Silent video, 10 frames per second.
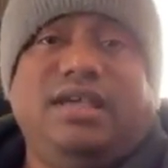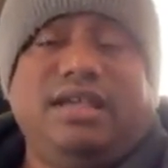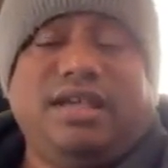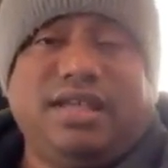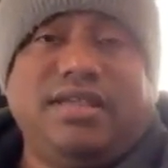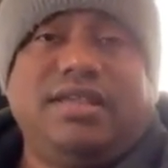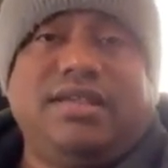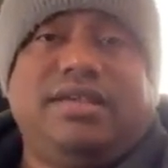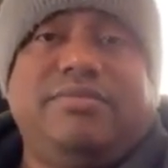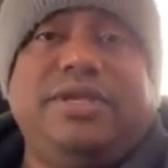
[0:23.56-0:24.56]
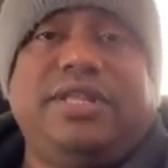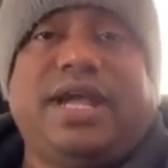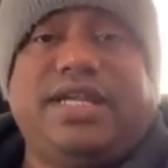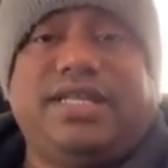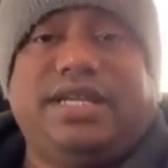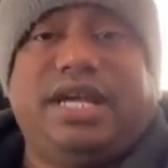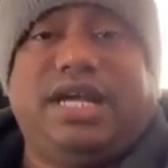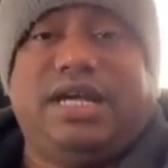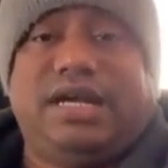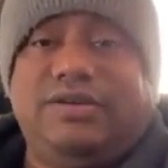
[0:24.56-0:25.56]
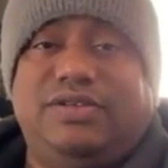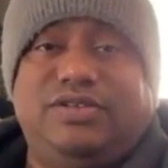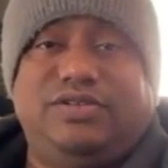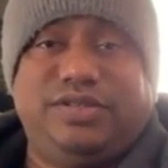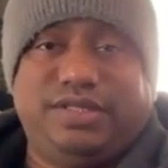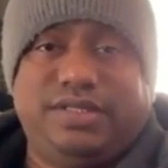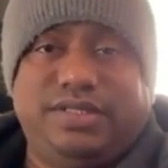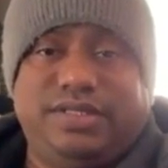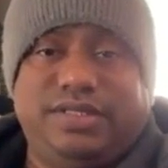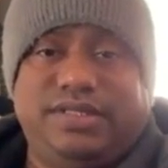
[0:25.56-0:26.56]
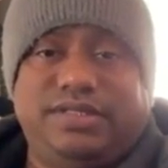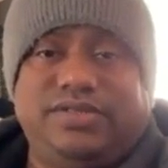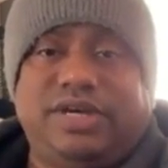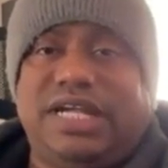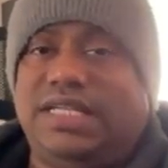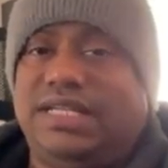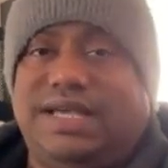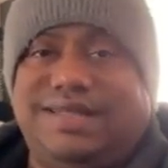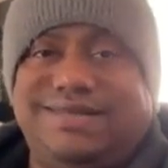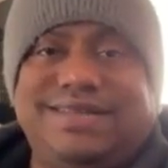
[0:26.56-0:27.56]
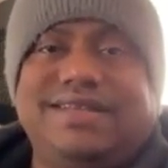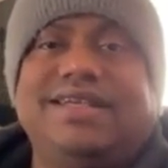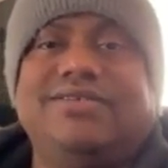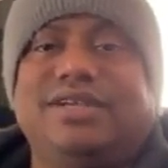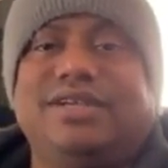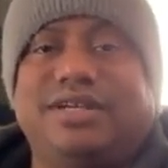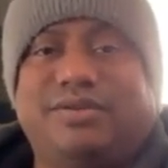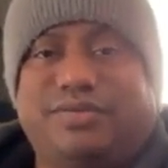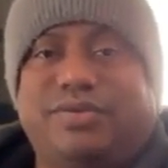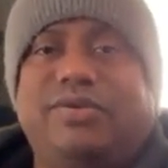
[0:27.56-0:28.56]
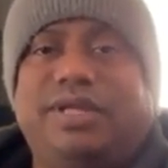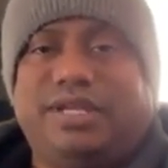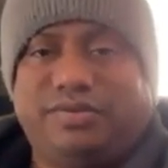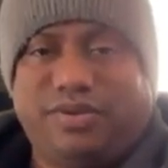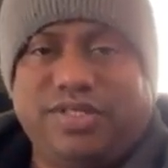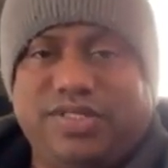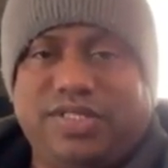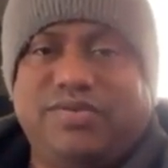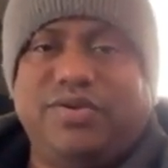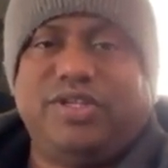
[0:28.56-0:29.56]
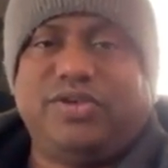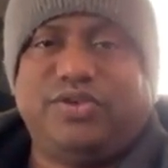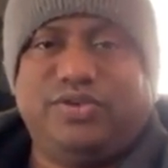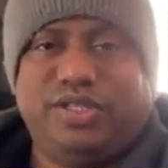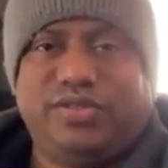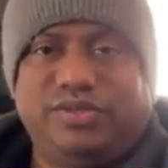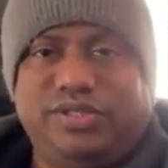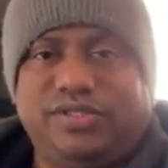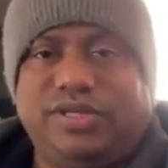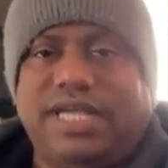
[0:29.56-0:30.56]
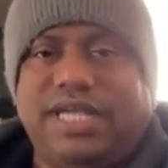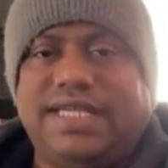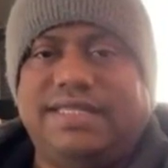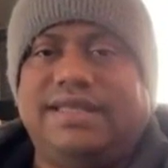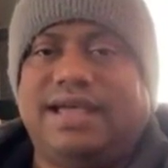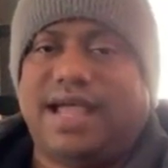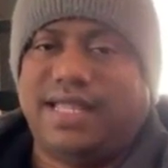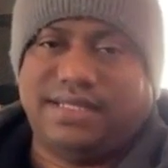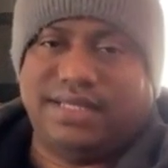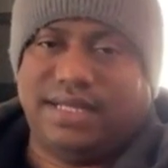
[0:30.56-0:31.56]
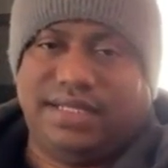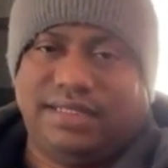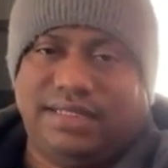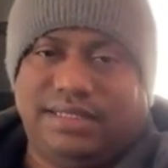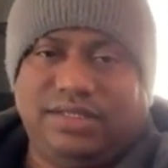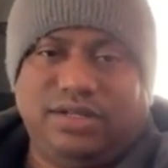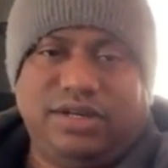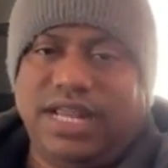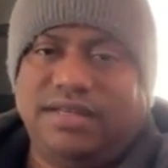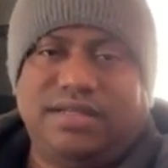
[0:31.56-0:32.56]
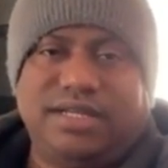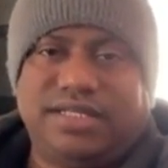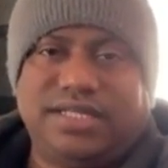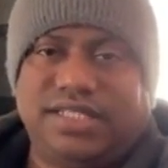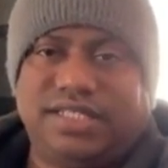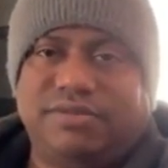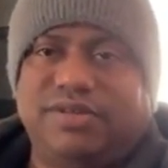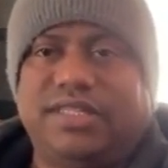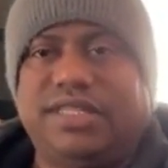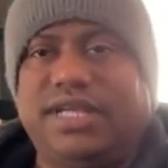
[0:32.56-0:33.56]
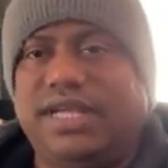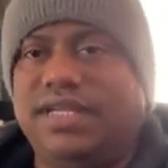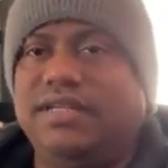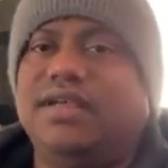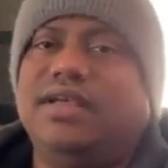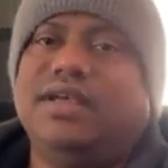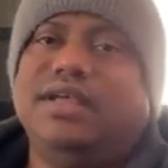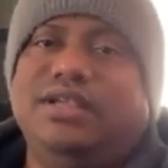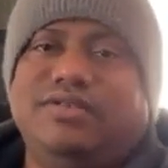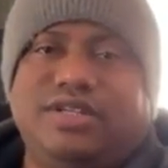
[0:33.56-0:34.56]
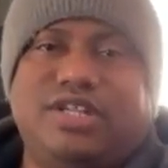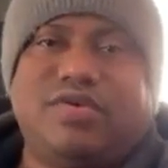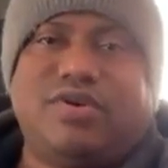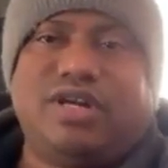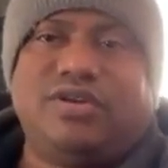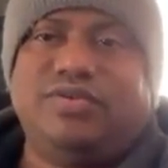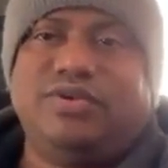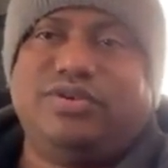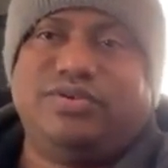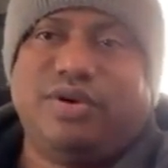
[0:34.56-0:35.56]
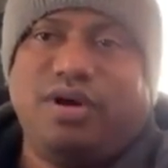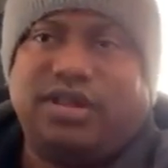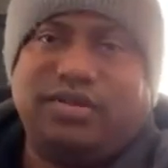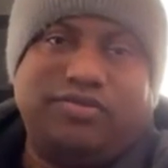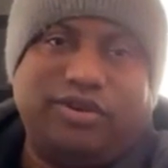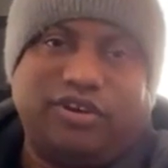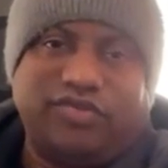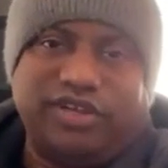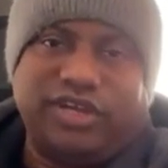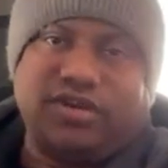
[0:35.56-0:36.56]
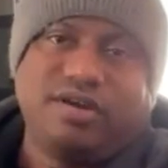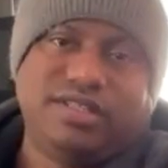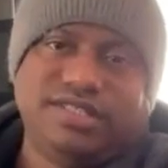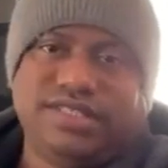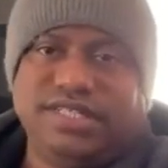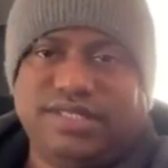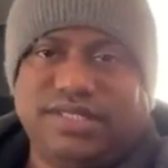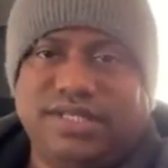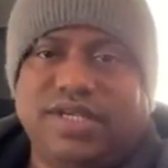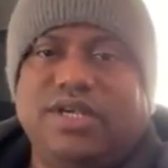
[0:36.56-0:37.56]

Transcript: A I give me an idea how to do this. So I ask A I, okay, like what is the way to do this one? So I get the idea, not entire things, because at the end you are the one who will do all, who will configure all these things.